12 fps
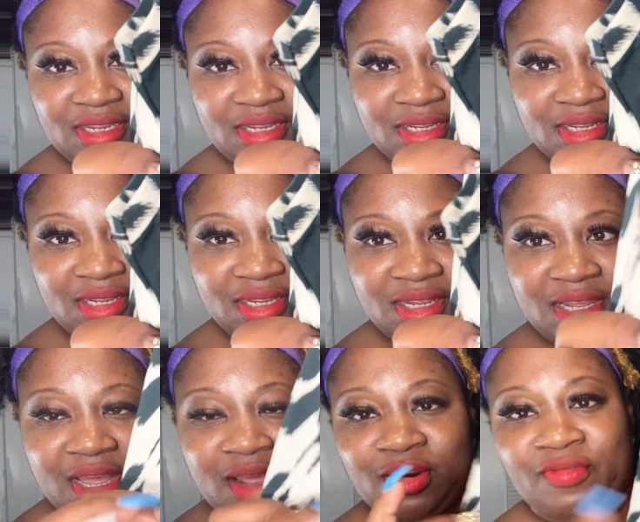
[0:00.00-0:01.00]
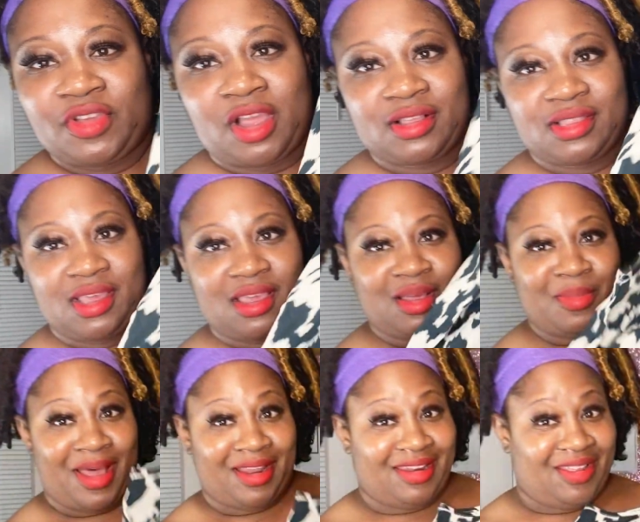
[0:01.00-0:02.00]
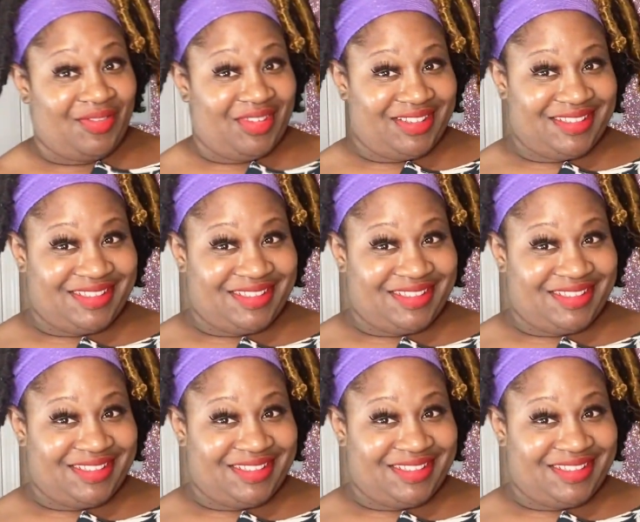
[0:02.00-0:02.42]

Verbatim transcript: I don't know if y'all could tell, but I love it.